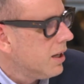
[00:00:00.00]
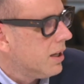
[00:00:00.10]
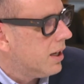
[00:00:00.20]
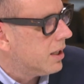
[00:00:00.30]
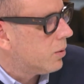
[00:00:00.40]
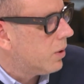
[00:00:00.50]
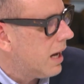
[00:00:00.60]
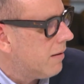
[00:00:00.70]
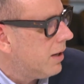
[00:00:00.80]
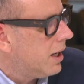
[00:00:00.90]

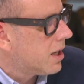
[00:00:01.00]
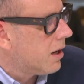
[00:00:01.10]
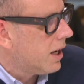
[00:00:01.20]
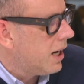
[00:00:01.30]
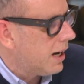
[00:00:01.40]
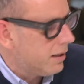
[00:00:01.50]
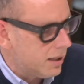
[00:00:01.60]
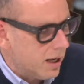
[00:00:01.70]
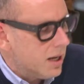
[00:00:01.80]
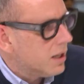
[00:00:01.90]
let's hug it out.
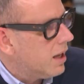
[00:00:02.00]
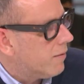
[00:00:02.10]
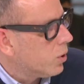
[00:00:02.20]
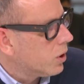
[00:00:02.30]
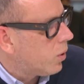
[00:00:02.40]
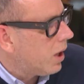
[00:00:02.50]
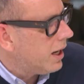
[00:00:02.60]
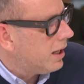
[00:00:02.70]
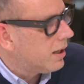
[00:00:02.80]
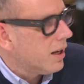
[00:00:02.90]
They've gone
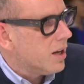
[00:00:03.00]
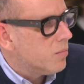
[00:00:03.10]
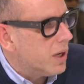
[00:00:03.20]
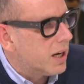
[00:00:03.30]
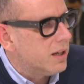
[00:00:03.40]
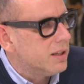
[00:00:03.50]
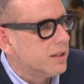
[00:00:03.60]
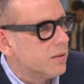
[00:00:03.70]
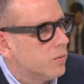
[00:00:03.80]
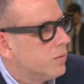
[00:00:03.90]
quiet
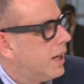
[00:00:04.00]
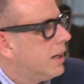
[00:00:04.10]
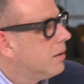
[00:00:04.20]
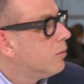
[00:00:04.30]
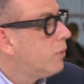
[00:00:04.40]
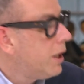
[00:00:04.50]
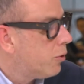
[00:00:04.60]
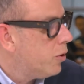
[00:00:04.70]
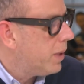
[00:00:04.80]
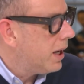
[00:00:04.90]
because they're
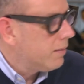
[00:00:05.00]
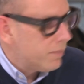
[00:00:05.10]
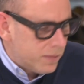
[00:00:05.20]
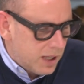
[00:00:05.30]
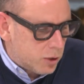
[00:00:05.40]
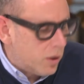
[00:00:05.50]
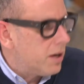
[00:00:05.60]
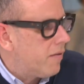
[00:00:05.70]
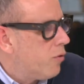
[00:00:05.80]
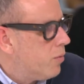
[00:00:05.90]
regrouping. They're trying
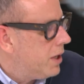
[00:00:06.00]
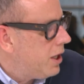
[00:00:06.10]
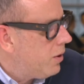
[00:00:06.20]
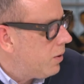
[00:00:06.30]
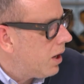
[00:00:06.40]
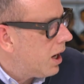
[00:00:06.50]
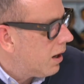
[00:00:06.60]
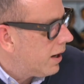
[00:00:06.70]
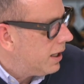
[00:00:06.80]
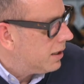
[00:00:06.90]
to form a new
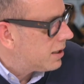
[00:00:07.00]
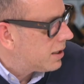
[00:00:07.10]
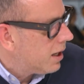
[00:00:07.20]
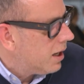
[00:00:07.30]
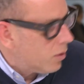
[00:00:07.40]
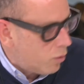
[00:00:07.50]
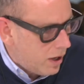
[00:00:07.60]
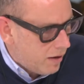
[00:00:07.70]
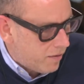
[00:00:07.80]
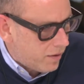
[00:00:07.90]
alliance
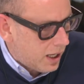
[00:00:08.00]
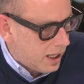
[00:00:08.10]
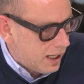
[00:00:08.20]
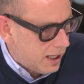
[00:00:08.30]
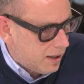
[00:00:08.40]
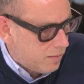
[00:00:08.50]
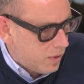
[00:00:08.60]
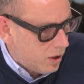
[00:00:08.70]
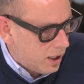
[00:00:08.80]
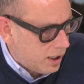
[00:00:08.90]
with
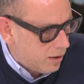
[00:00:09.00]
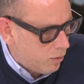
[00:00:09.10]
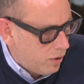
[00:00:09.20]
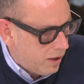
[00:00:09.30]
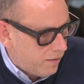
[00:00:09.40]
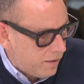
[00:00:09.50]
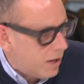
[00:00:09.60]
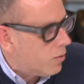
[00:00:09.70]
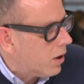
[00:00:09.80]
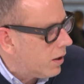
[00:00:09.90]

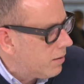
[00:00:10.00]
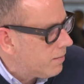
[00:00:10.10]
Iran,